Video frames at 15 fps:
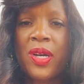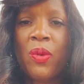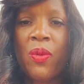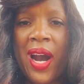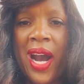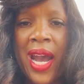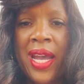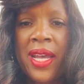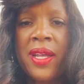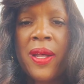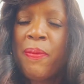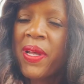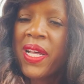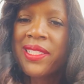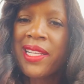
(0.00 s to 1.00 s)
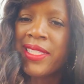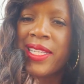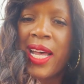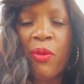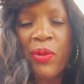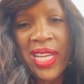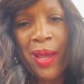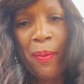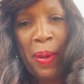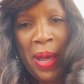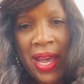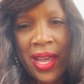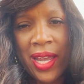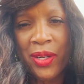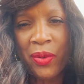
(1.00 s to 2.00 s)
Why? Because that's how we get
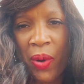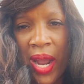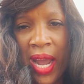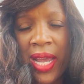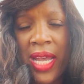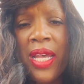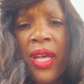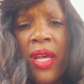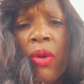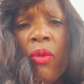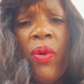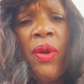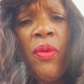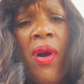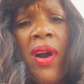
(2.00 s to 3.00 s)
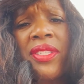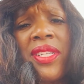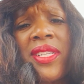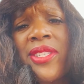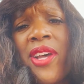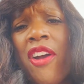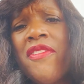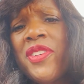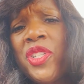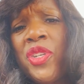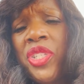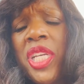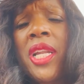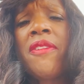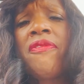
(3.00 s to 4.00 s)
paid, right? We want to service you
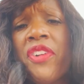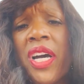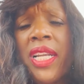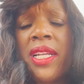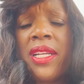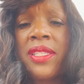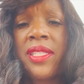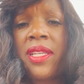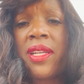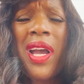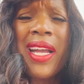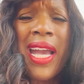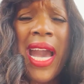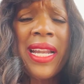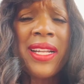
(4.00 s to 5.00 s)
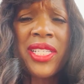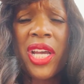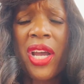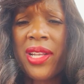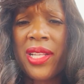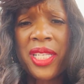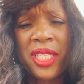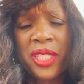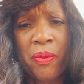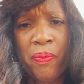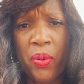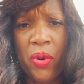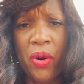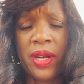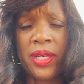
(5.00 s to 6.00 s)
to the fullest. I gotta tell you, this is
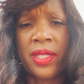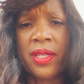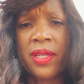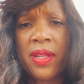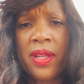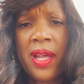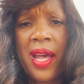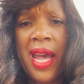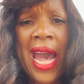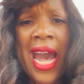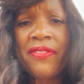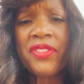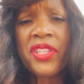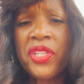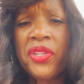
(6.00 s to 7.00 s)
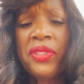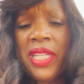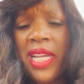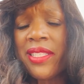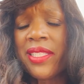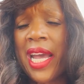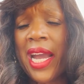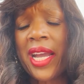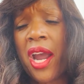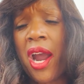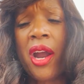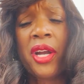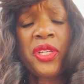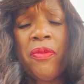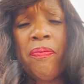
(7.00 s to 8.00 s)
important. After you lease that
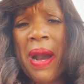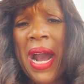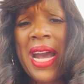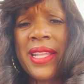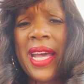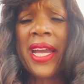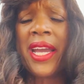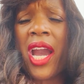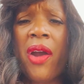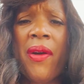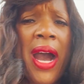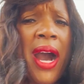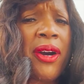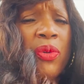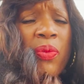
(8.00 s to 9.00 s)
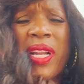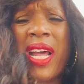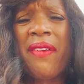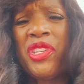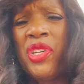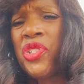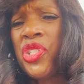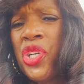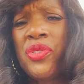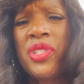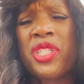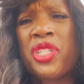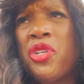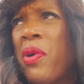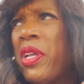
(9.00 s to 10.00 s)
car, or you buy that car out, or whatever you choose to
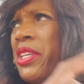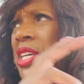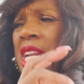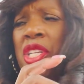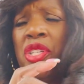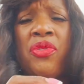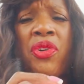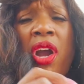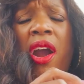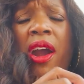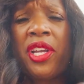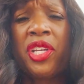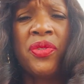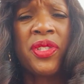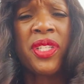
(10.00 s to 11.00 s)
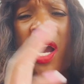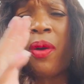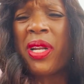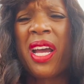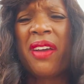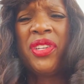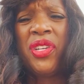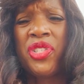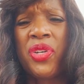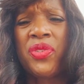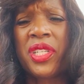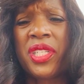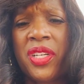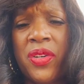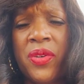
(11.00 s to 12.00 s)
do, whether you get a new car or a used car, whatever you choose
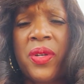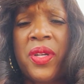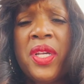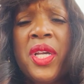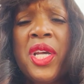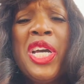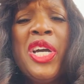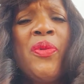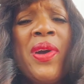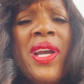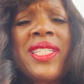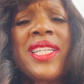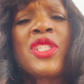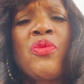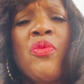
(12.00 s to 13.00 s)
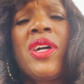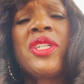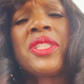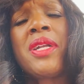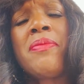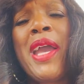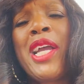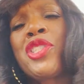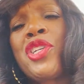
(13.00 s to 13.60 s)
to do, we just want you to make